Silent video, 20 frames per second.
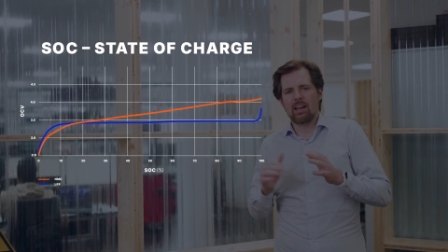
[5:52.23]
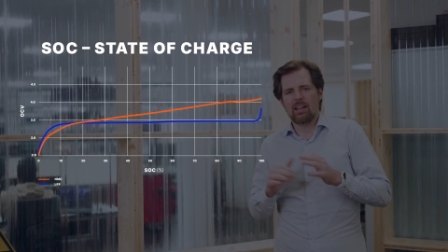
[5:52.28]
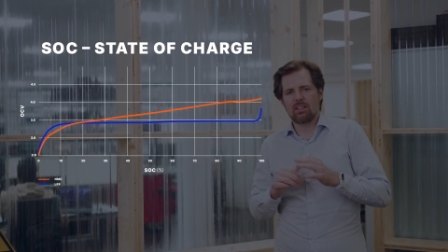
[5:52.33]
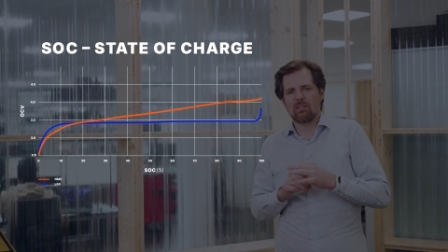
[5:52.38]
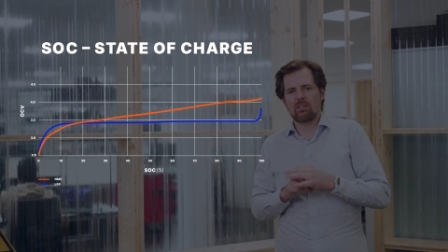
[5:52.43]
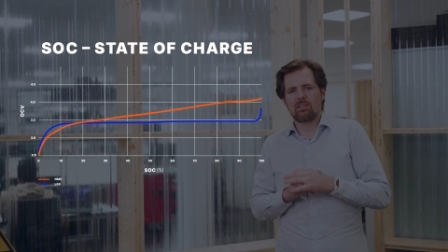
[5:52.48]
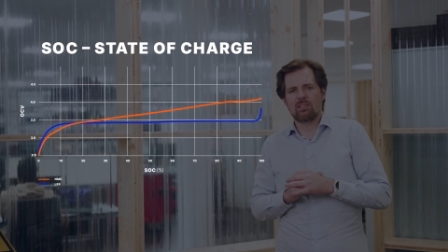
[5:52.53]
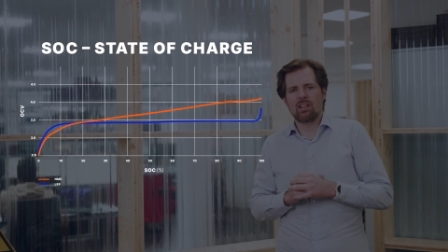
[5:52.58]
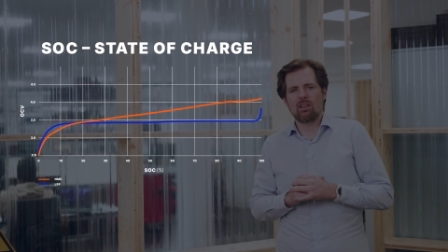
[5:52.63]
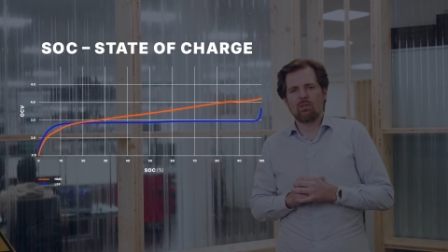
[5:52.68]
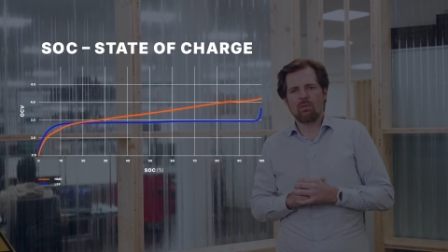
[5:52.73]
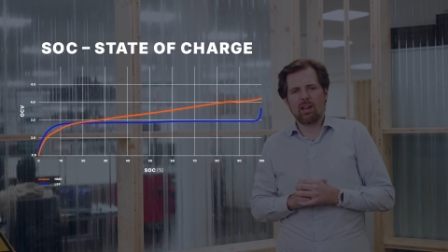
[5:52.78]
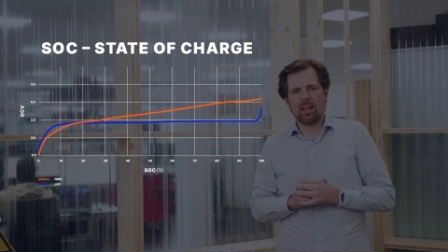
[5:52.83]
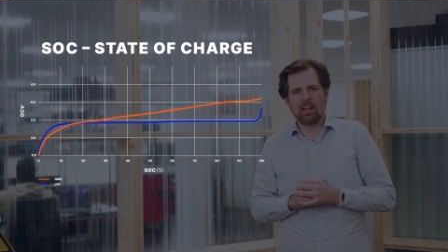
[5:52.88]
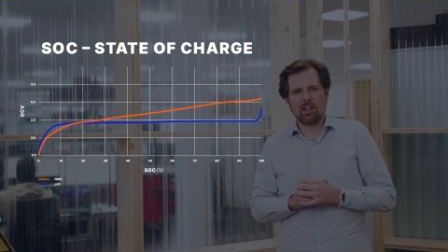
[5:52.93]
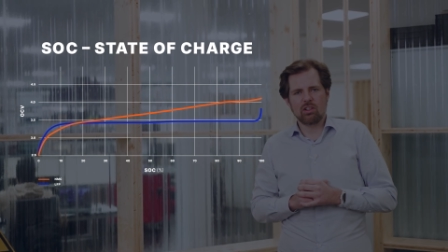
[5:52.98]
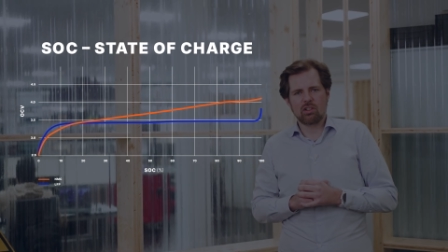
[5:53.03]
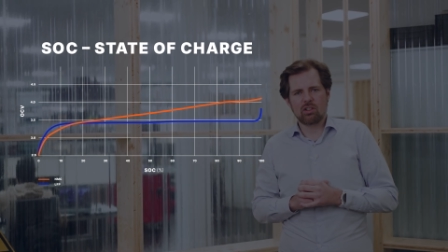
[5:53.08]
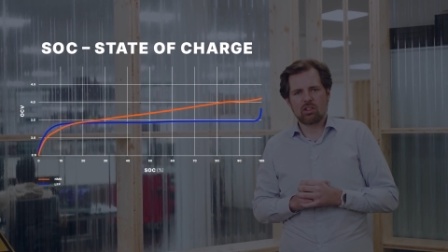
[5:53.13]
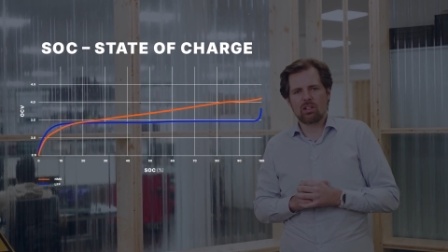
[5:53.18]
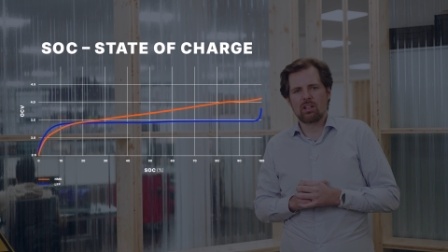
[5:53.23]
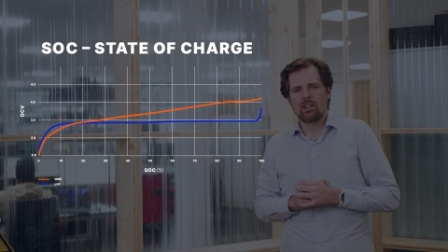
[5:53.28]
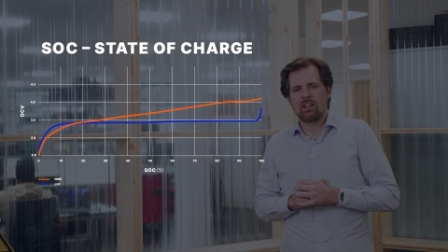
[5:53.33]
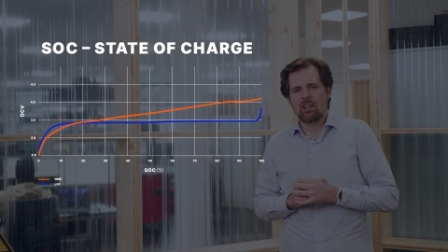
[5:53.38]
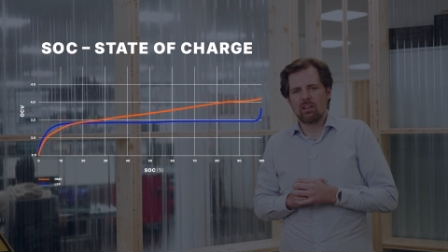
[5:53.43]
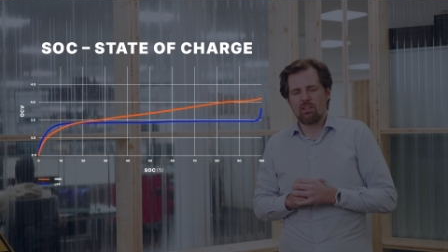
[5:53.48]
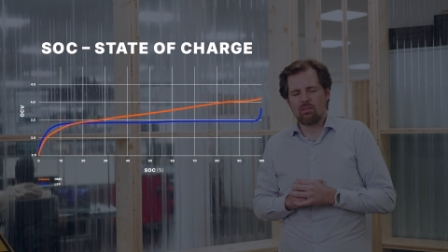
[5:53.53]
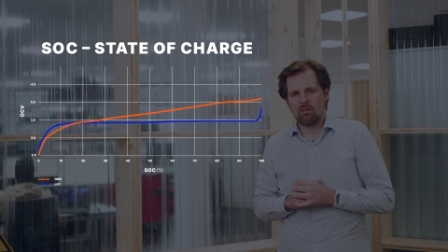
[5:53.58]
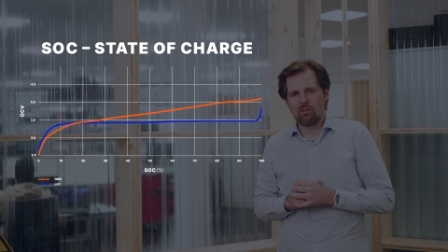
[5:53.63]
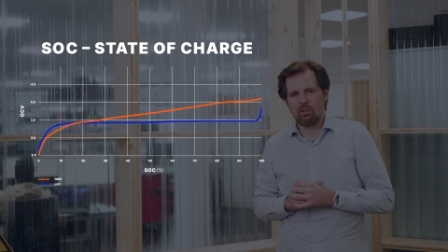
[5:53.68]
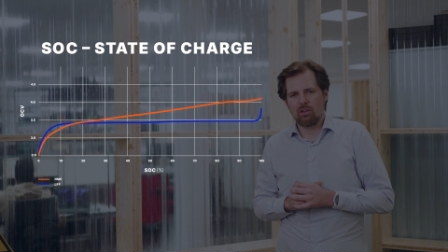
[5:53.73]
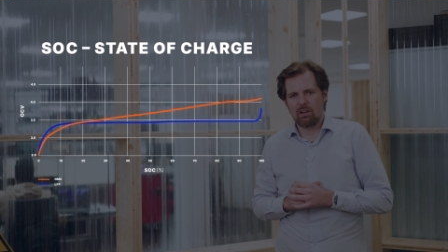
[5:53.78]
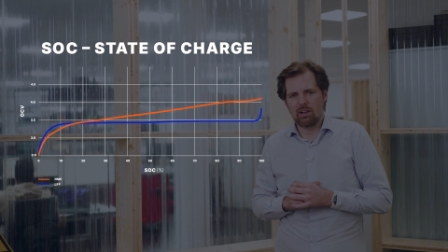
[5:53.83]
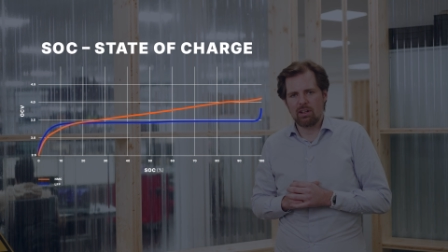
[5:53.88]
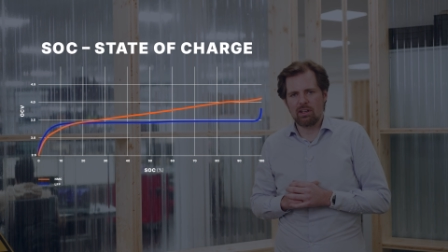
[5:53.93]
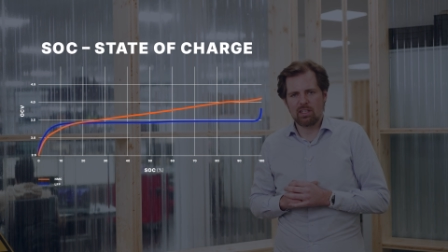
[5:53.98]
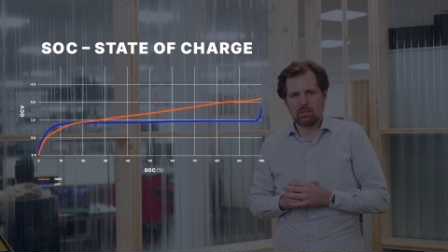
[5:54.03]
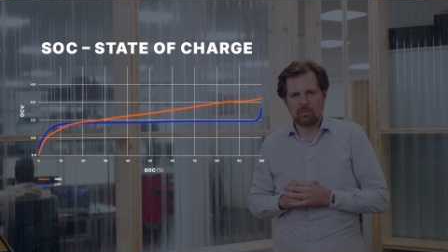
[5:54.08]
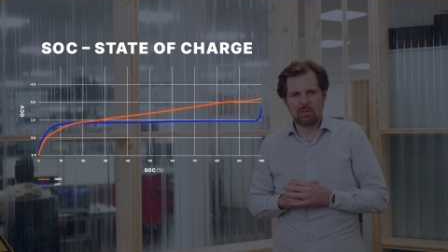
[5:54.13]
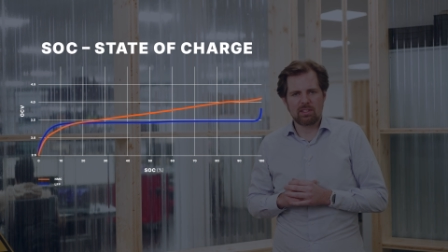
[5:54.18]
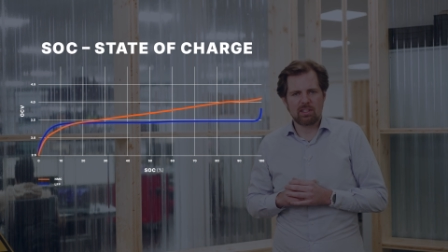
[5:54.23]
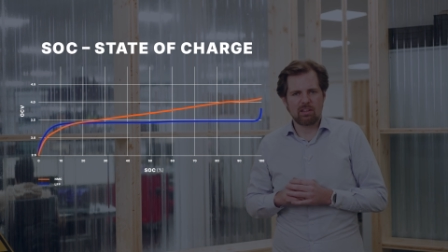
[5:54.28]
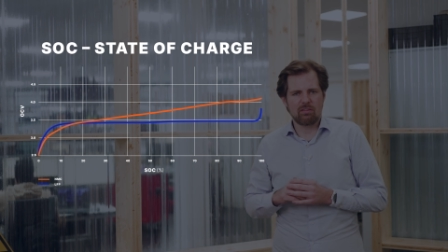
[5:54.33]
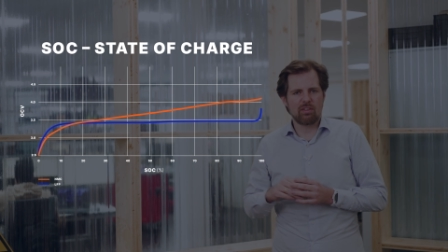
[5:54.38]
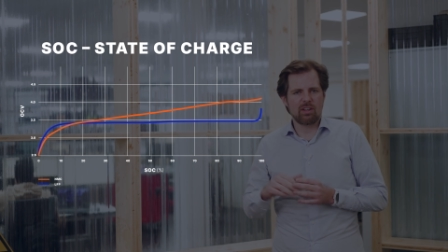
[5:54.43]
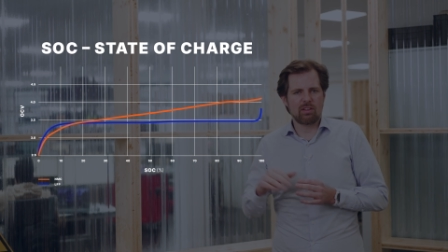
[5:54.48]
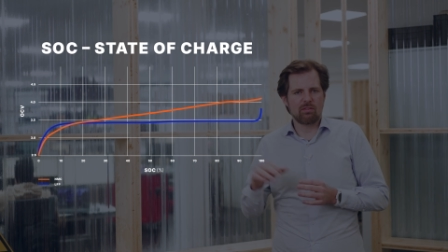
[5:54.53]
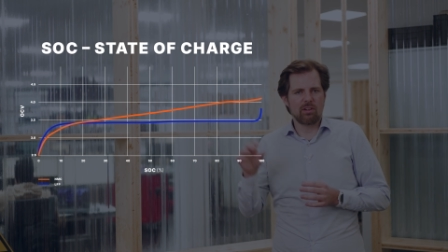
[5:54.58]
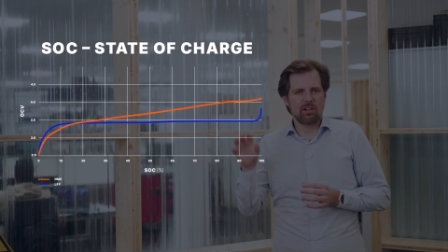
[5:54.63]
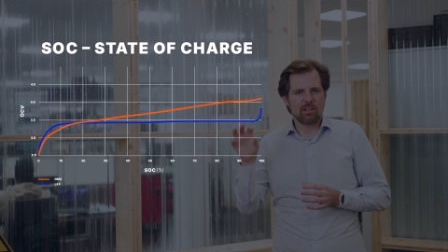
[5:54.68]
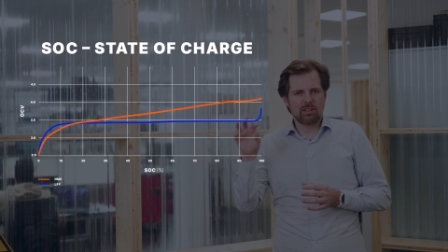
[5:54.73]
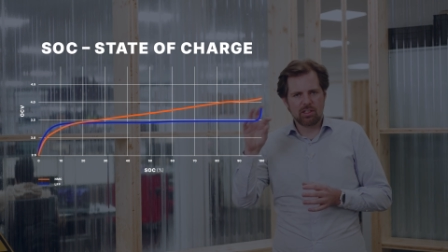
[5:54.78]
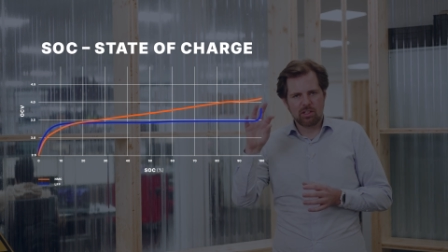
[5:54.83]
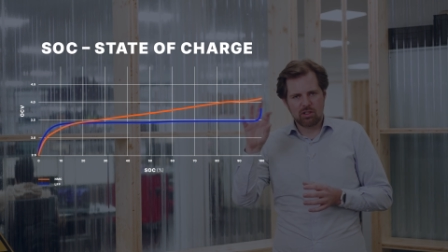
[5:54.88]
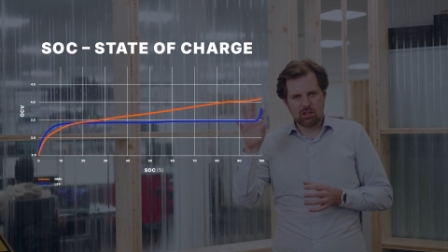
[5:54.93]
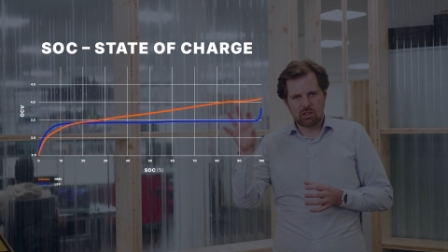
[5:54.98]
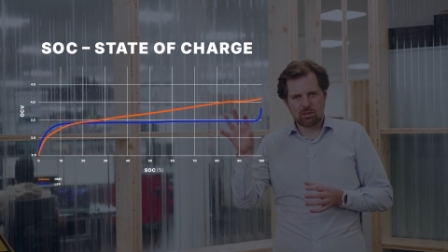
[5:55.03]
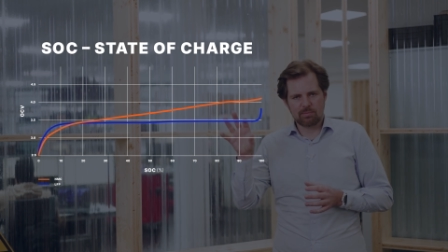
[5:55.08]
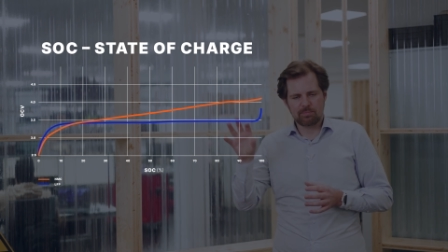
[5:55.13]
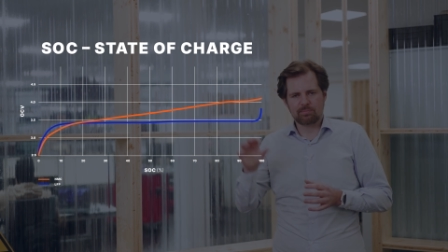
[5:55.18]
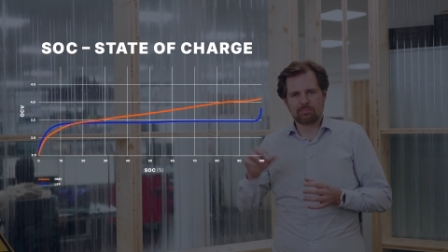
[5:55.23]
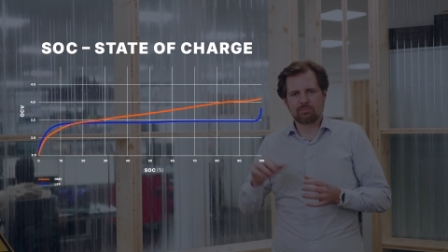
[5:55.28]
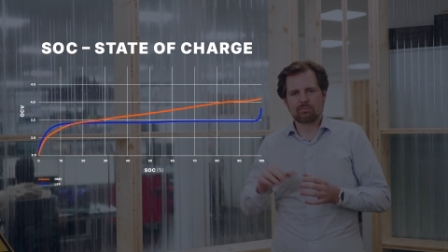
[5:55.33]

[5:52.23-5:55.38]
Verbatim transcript: SOC range for a specific voltage.